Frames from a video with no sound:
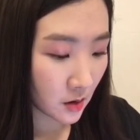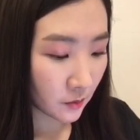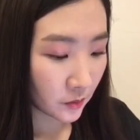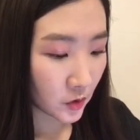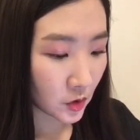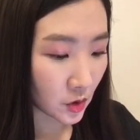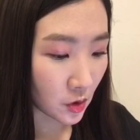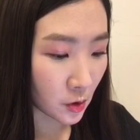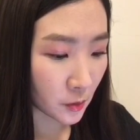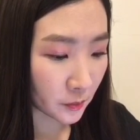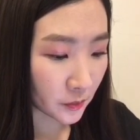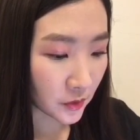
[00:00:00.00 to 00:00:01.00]
So
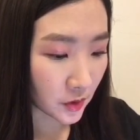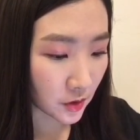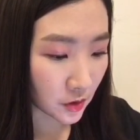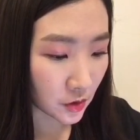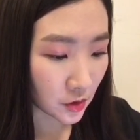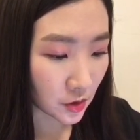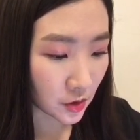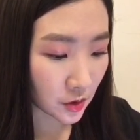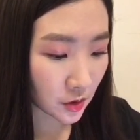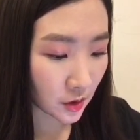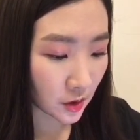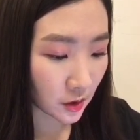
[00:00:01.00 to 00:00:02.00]
this is
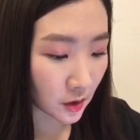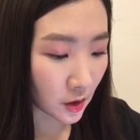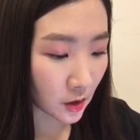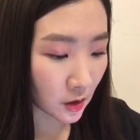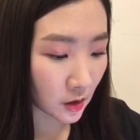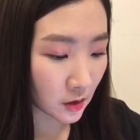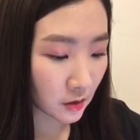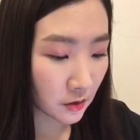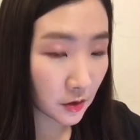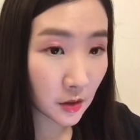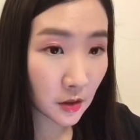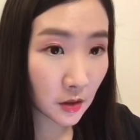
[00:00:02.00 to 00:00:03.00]
just gonna curve
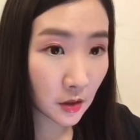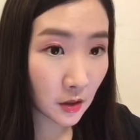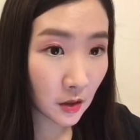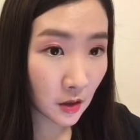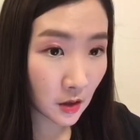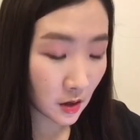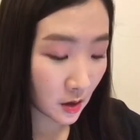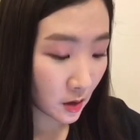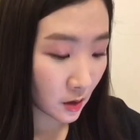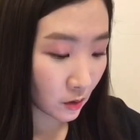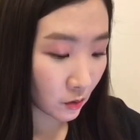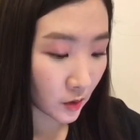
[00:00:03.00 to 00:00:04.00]

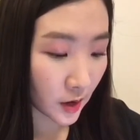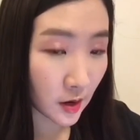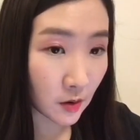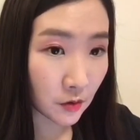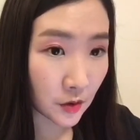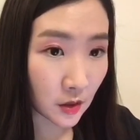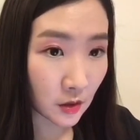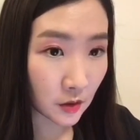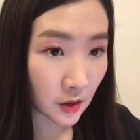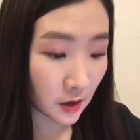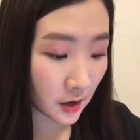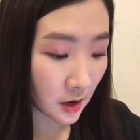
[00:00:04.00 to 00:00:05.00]
right in front of
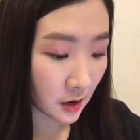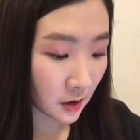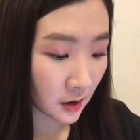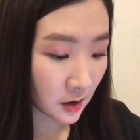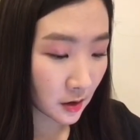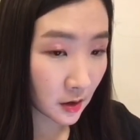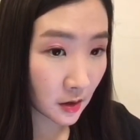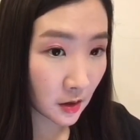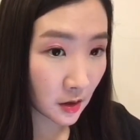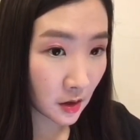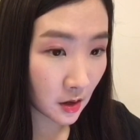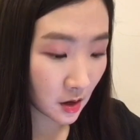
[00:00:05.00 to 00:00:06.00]
her ear
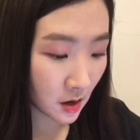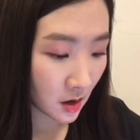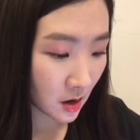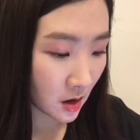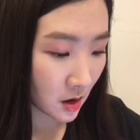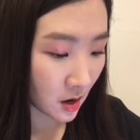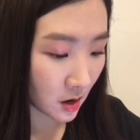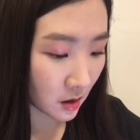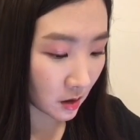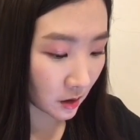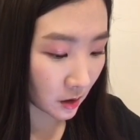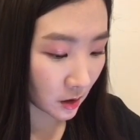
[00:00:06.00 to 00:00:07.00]
and
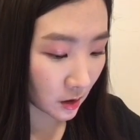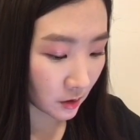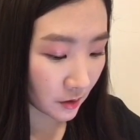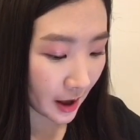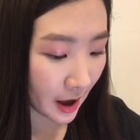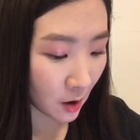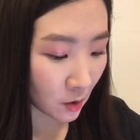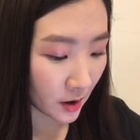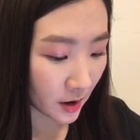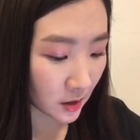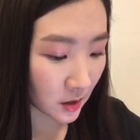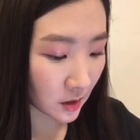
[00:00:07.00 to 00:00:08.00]
then curve out
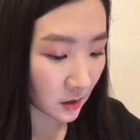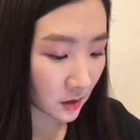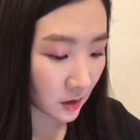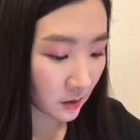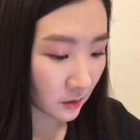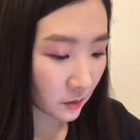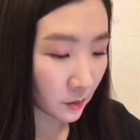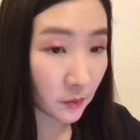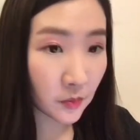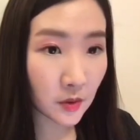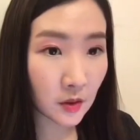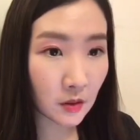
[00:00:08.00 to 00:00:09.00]
as it
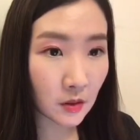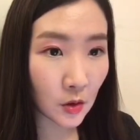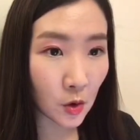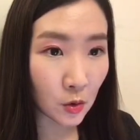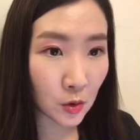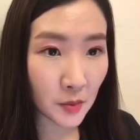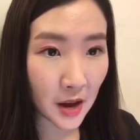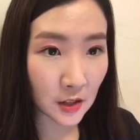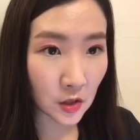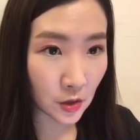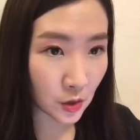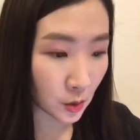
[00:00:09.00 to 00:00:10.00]
goes
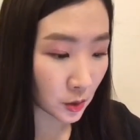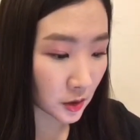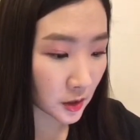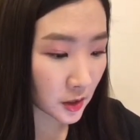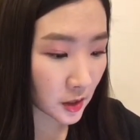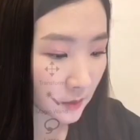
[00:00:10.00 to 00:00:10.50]
past her shoulders.